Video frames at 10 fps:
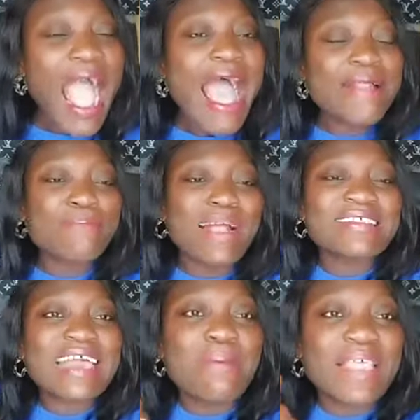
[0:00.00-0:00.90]
And by
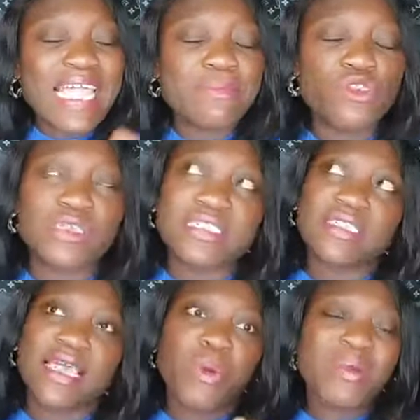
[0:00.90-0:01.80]
the time they came, it
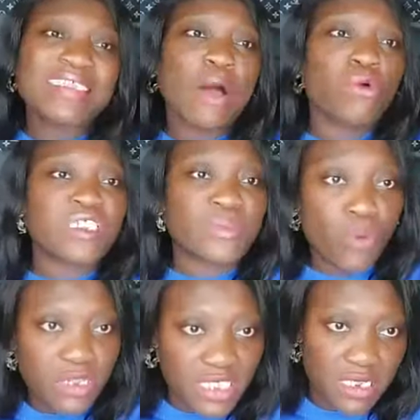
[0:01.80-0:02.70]
was a property that was
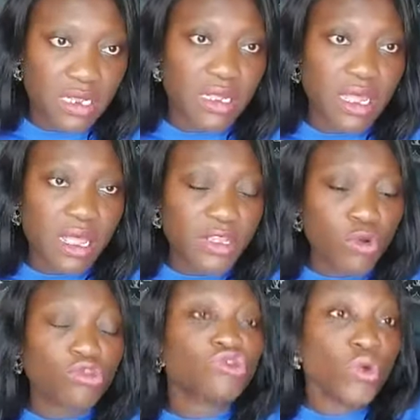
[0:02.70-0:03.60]
bought, you
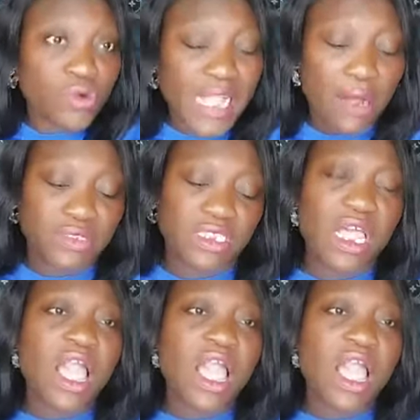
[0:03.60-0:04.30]
know, sold out.